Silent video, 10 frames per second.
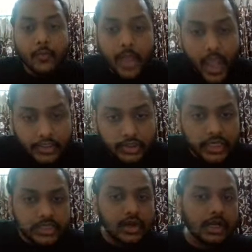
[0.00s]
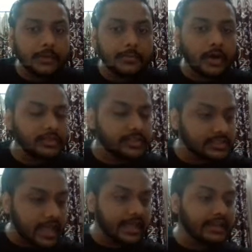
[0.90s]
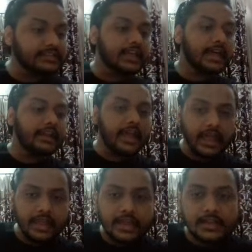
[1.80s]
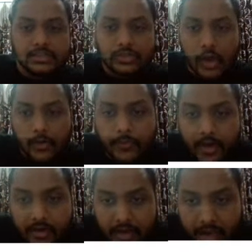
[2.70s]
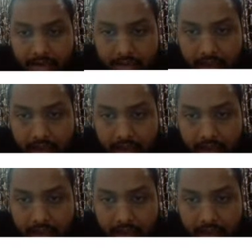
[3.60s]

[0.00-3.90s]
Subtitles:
we actually talk about the sides and angles of a right